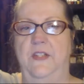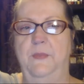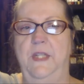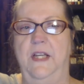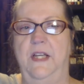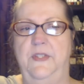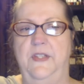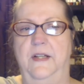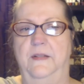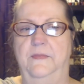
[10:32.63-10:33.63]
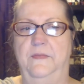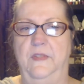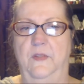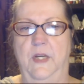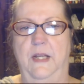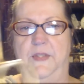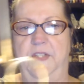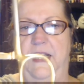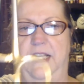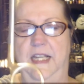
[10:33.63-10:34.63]
sometimes um, when I'm
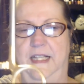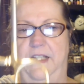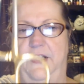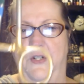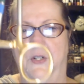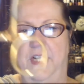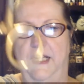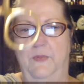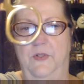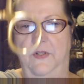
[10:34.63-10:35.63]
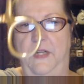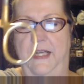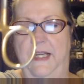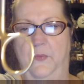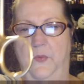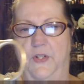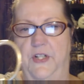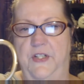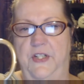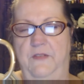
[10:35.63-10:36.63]
sitting at the dinner table and we're
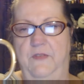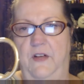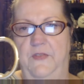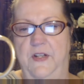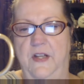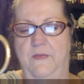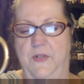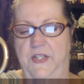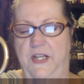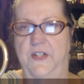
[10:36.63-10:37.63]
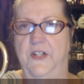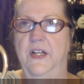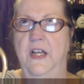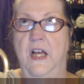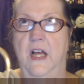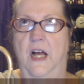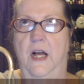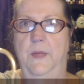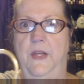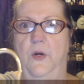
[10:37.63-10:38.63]
just involved in conversation,
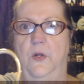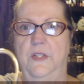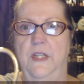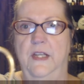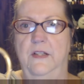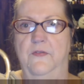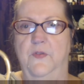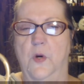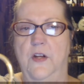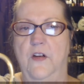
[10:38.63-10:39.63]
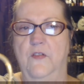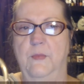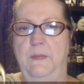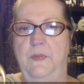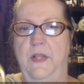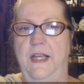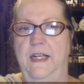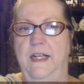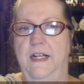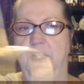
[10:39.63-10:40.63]
I'll be holding the fork over my
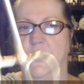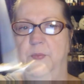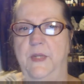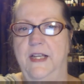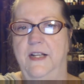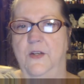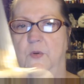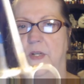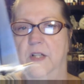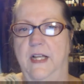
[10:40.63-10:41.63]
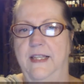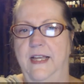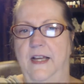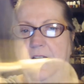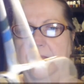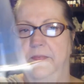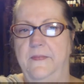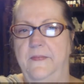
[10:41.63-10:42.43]
plate and I'll just be kind of going like that.